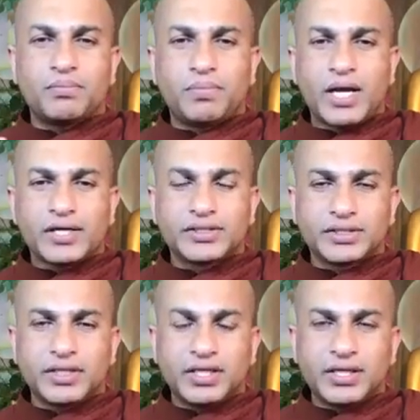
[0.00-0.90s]

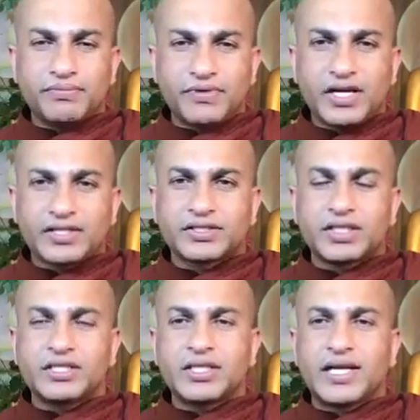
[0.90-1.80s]
flux a flux
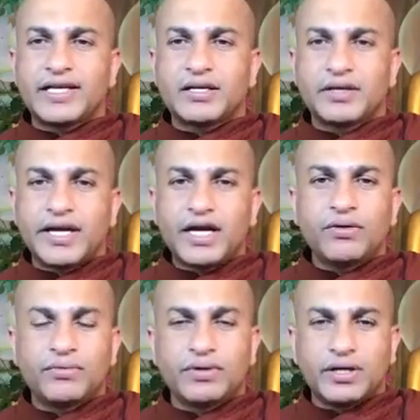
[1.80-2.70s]
it's like a
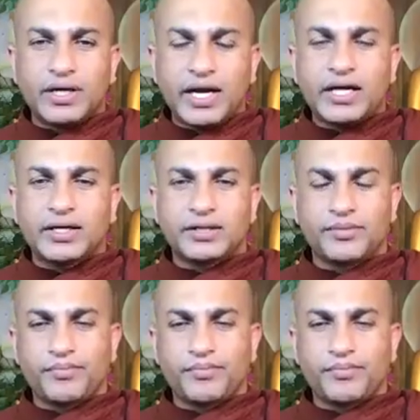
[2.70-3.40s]
net net